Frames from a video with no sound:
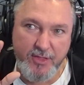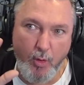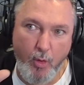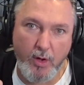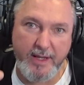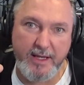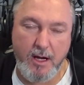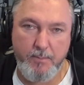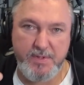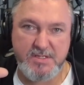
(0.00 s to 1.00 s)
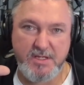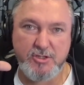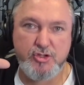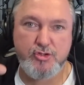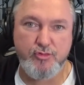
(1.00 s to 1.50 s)
the
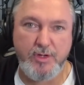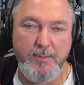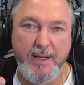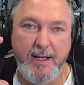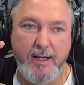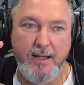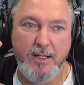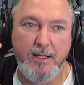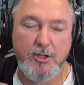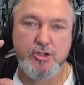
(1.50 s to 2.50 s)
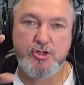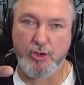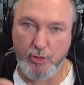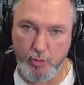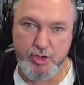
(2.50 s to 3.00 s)
all-encompassing streaming
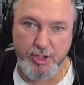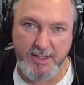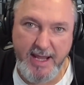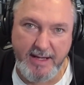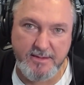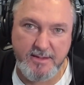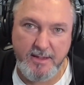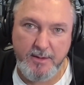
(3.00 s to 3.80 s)
solution yet,